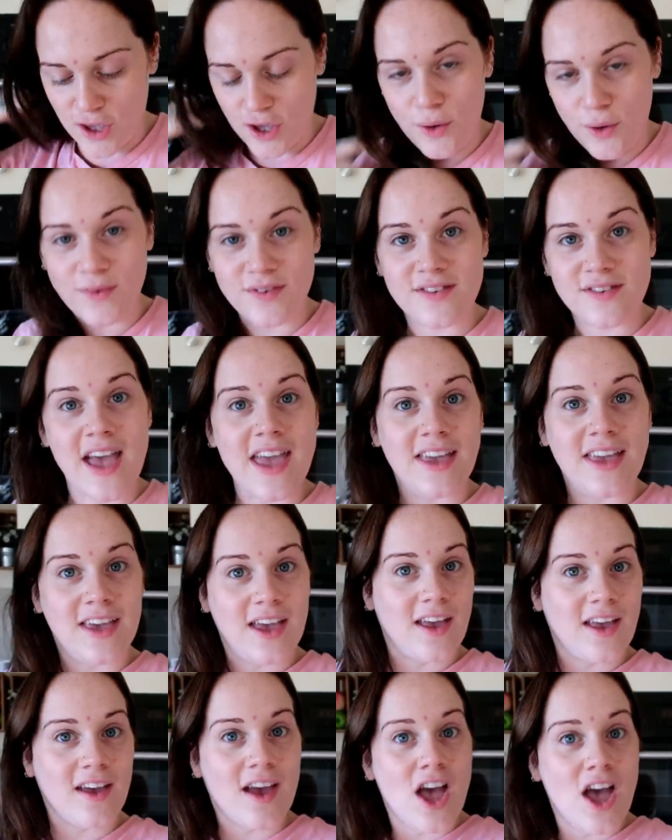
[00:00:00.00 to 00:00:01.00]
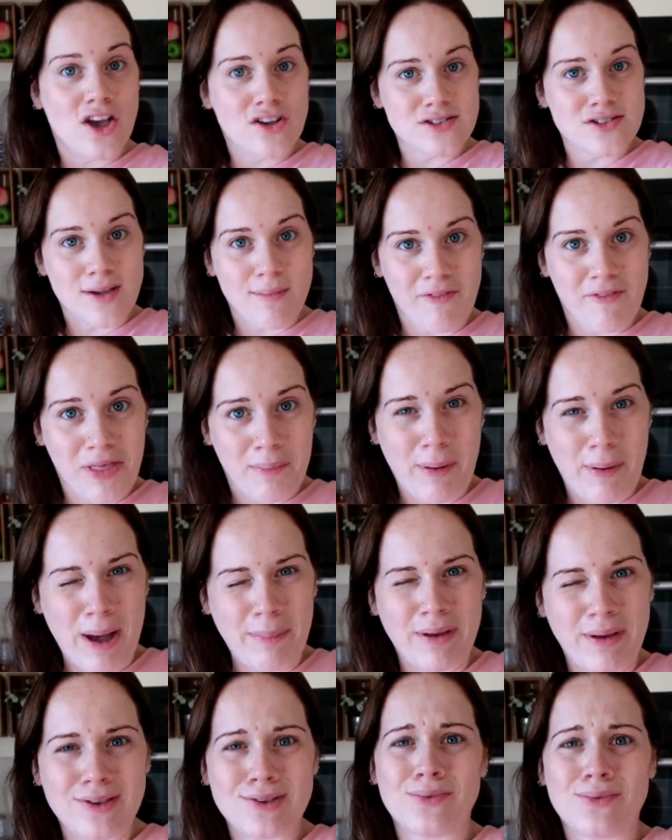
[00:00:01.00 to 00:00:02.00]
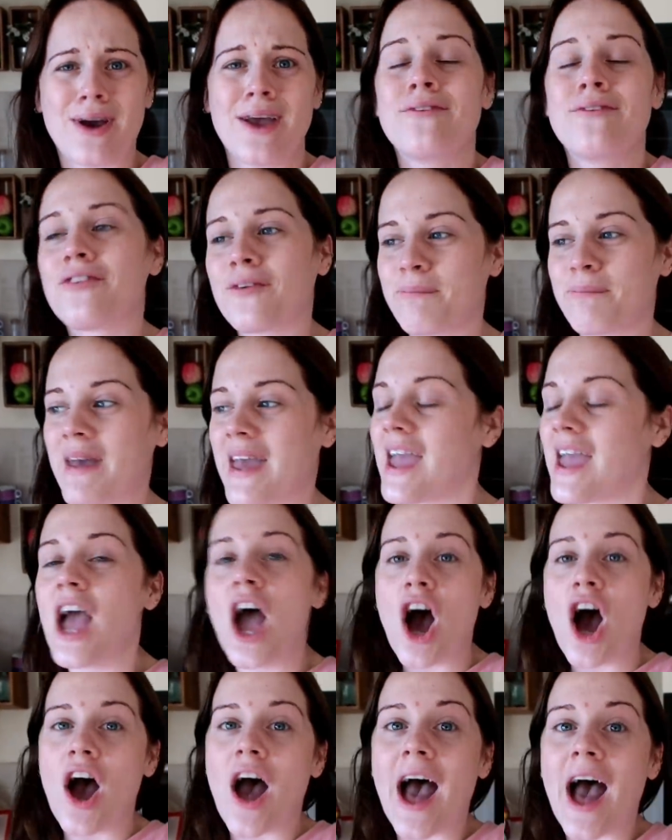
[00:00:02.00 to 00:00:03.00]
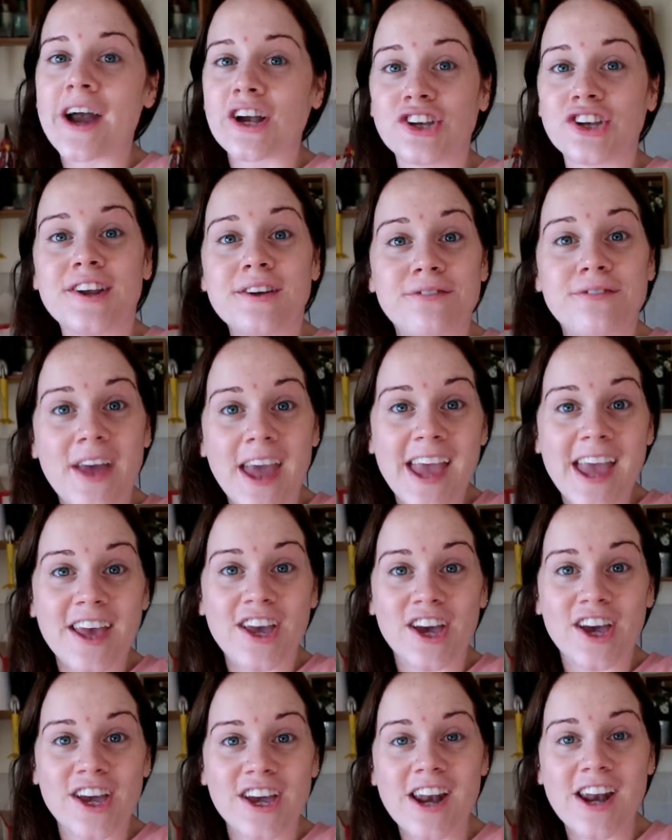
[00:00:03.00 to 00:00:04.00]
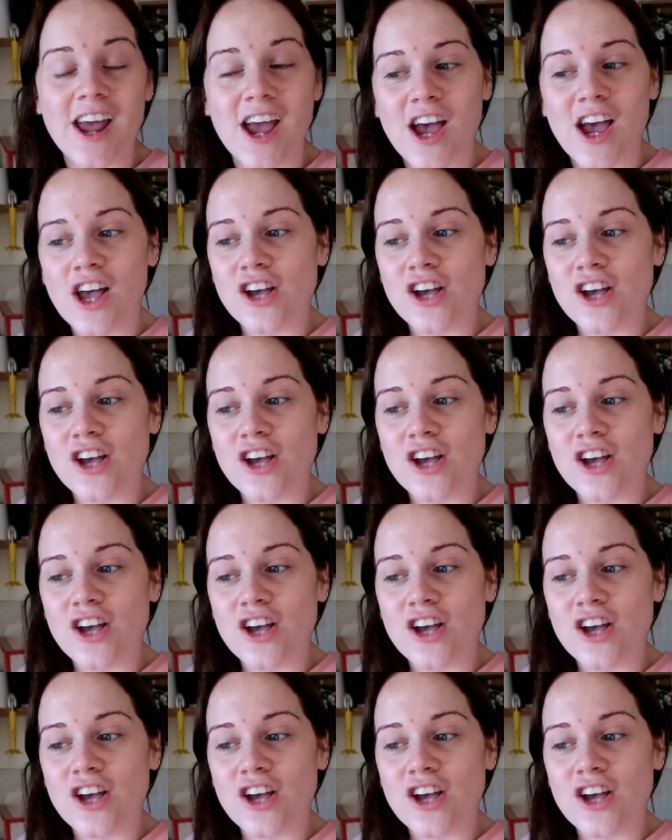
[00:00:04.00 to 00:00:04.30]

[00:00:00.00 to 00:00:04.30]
who is taking some of the puppies away from me, are actually vegan.